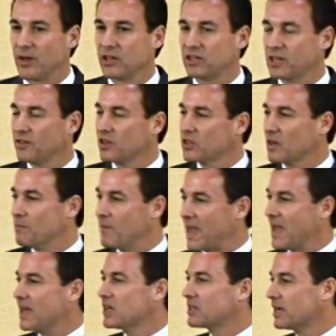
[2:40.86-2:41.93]
we see this
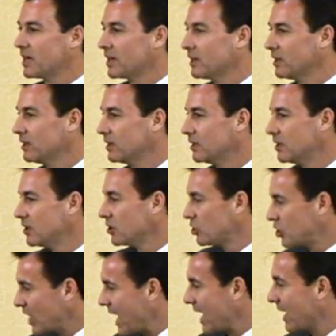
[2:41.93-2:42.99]
amazing
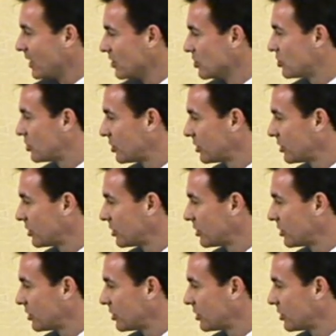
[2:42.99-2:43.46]
change